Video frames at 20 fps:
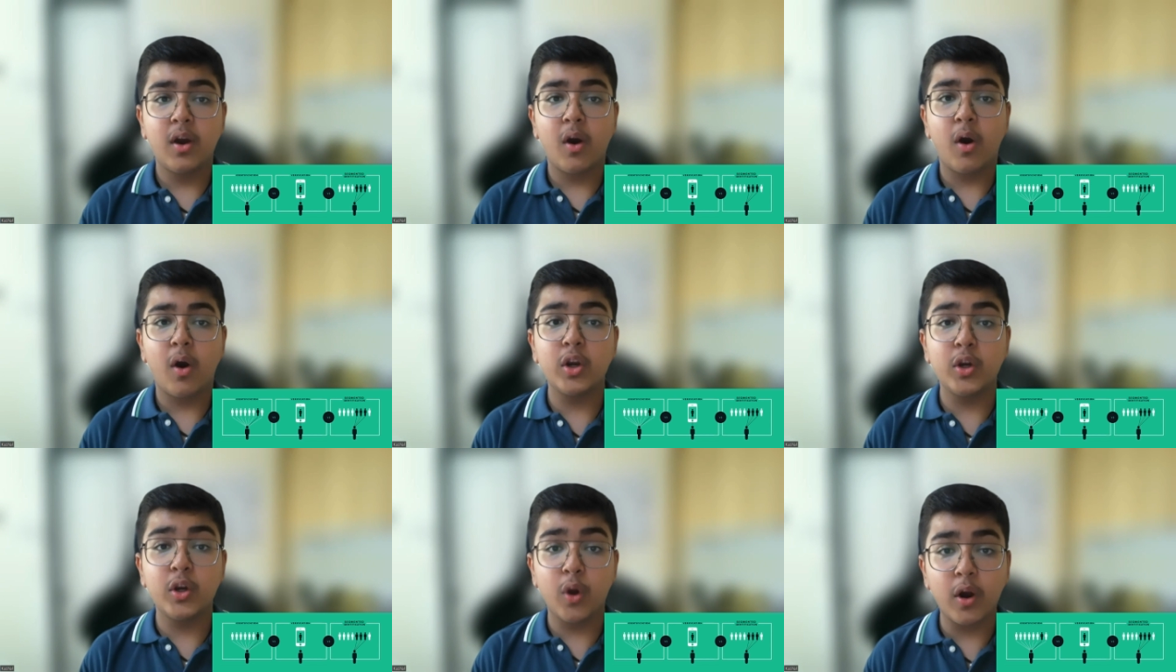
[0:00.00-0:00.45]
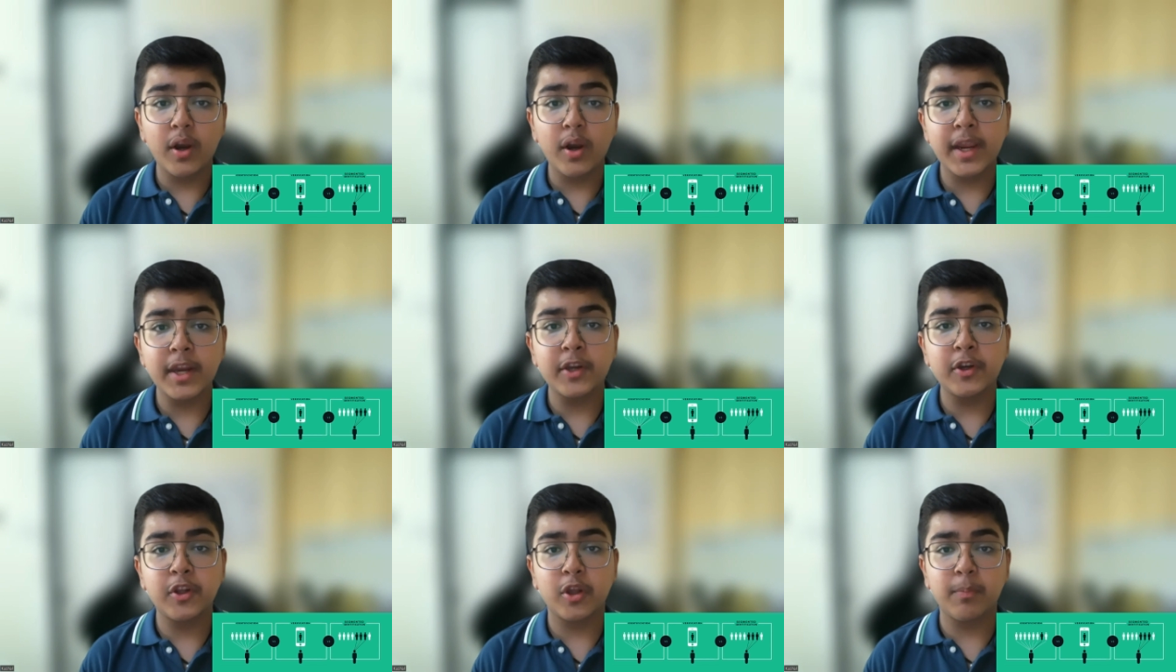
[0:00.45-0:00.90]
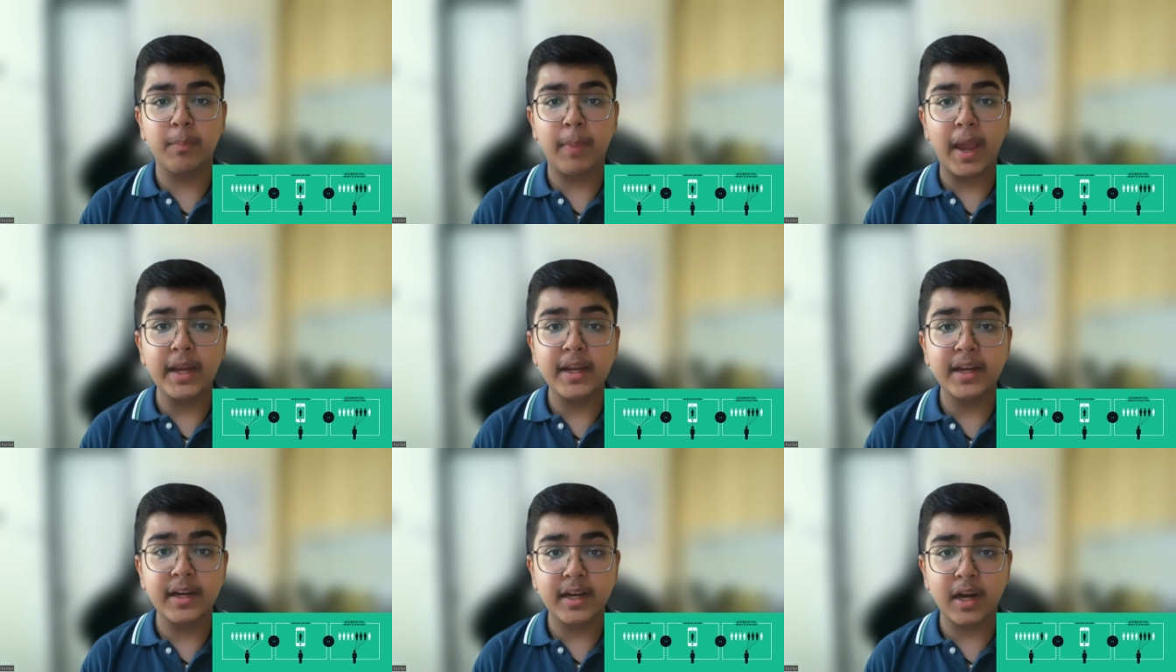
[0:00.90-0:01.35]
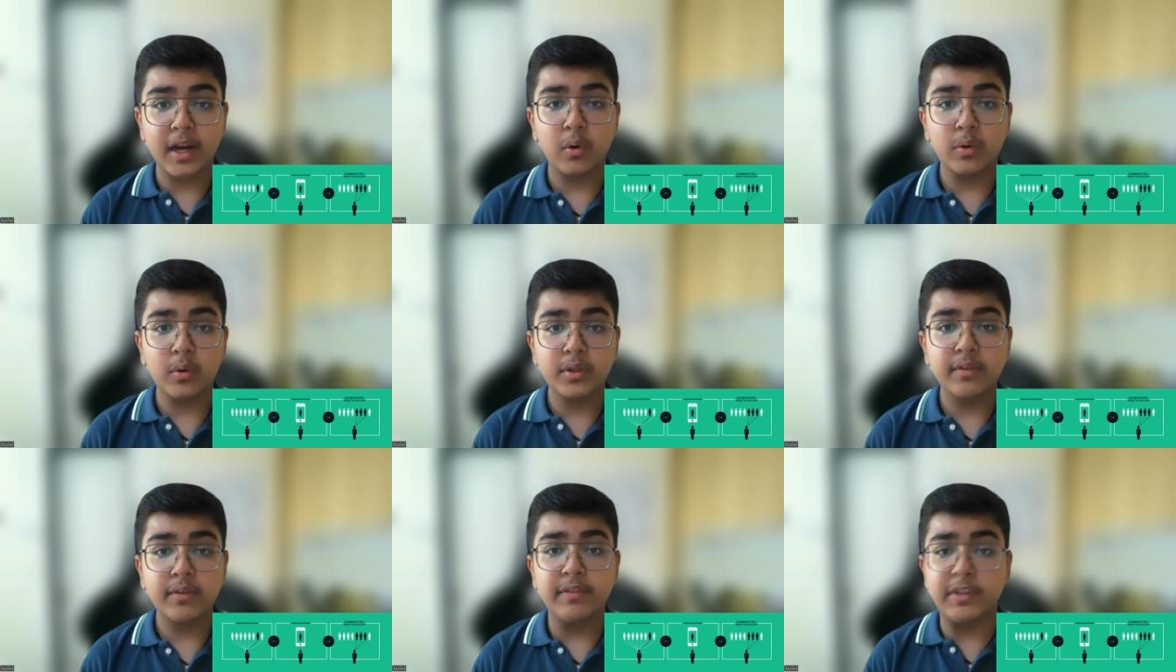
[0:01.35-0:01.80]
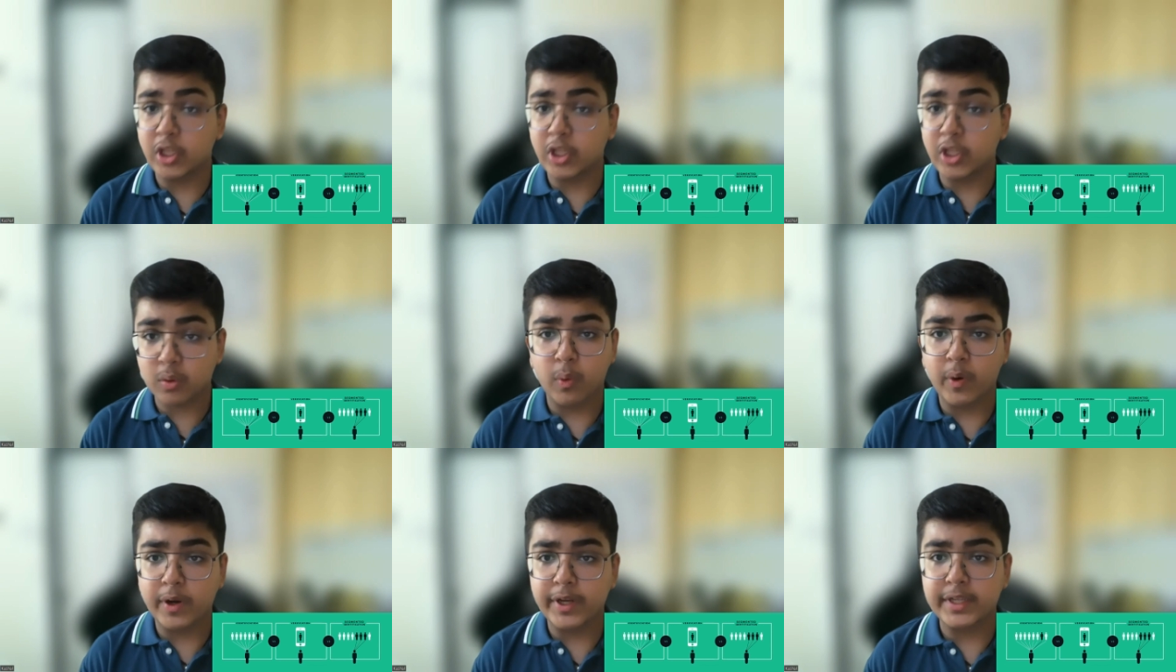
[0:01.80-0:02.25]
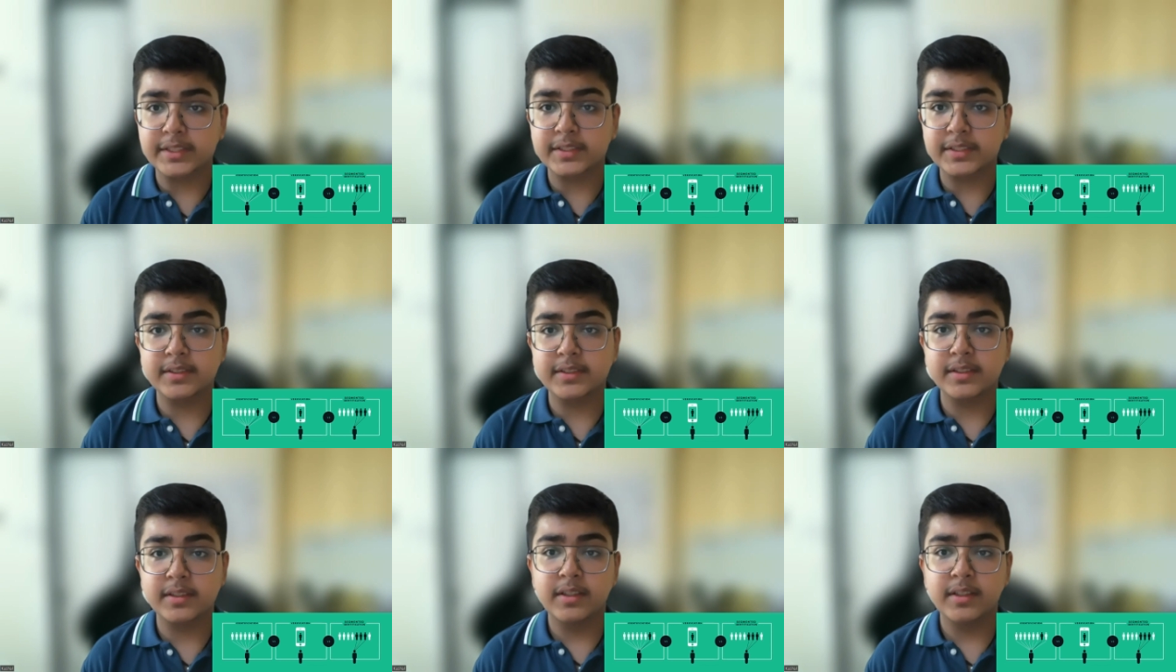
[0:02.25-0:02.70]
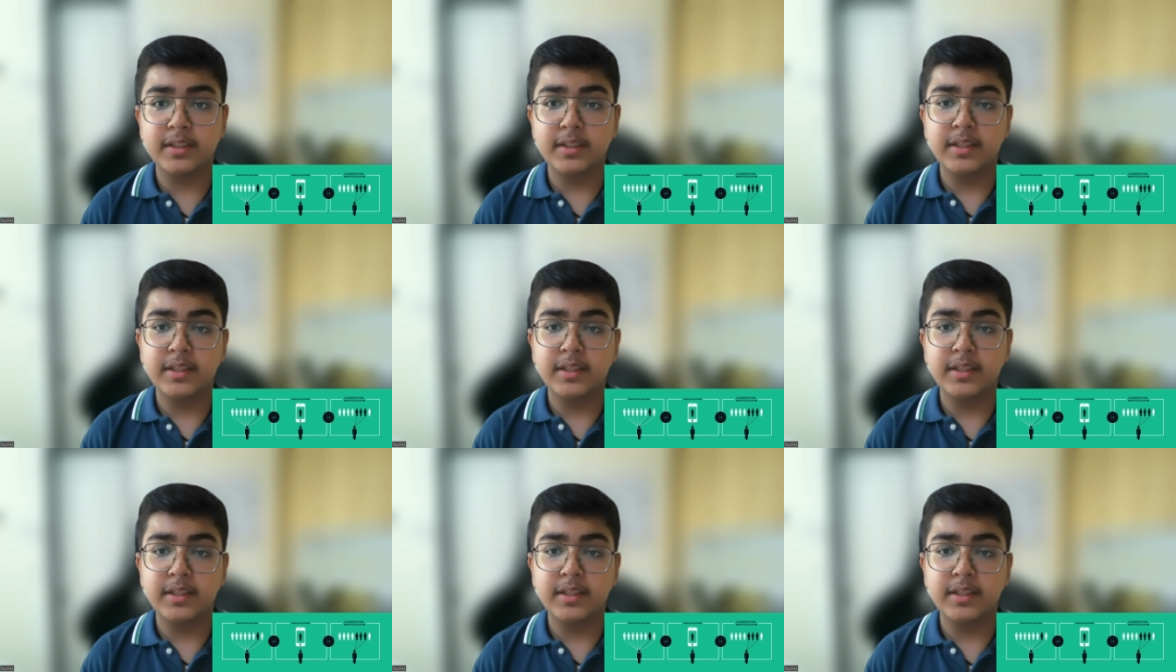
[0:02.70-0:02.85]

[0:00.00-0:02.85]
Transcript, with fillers: or log into your bank account with your voice,